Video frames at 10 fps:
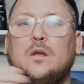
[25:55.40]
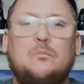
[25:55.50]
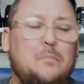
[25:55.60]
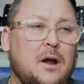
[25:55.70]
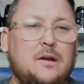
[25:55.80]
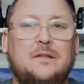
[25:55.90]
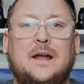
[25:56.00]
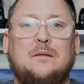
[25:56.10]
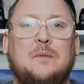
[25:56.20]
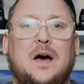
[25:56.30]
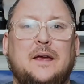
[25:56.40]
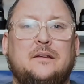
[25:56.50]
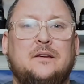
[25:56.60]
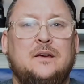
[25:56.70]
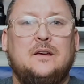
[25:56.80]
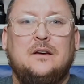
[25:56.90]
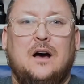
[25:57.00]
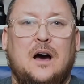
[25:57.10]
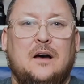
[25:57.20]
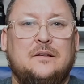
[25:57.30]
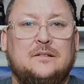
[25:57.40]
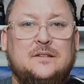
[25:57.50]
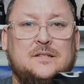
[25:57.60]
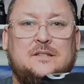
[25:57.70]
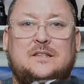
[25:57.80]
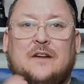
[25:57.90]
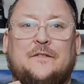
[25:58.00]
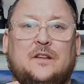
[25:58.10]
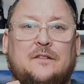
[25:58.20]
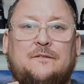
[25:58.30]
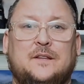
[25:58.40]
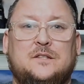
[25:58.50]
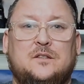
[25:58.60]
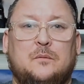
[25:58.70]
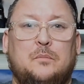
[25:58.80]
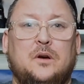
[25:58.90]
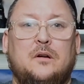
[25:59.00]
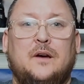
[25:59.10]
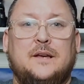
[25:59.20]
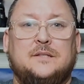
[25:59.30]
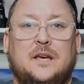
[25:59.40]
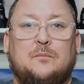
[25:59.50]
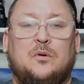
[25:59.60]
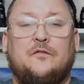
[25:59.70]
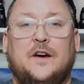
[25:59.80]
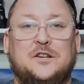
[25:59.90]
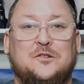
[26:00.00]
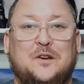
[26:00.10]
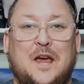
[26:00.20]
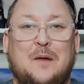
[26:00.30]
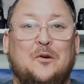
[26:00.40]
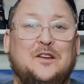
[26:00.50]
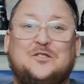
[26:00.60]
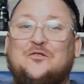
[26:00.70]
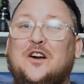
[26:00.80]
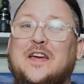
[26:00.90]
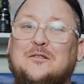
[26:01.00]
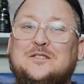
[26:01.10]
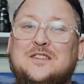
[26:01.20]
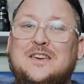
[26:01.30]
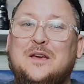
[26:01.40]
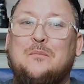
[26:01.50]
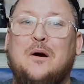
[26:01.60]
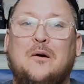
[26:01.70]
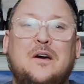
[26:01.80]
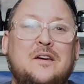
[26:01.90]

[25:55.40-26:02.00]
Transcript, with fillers: bearing that in mind, this definitely fits the bill as a professional camera. It's funny, I was thinking about